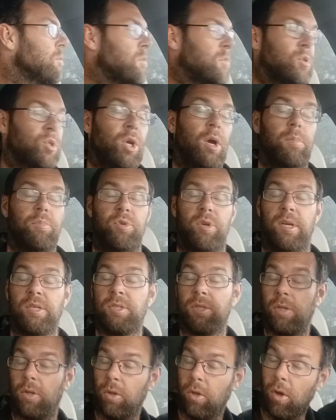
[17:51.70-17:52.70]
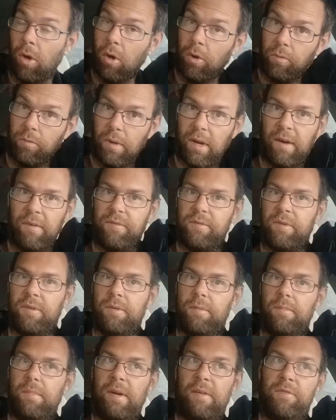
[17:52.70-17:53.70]
top dress the lawn
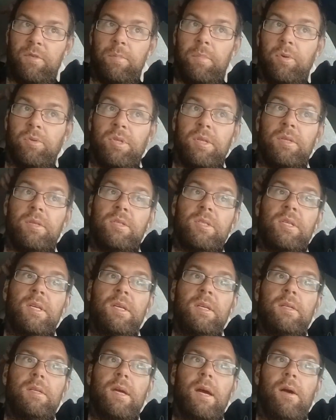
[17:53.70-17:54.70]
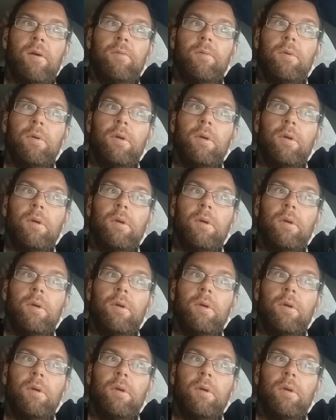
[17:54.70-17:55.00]
after putting the seed down.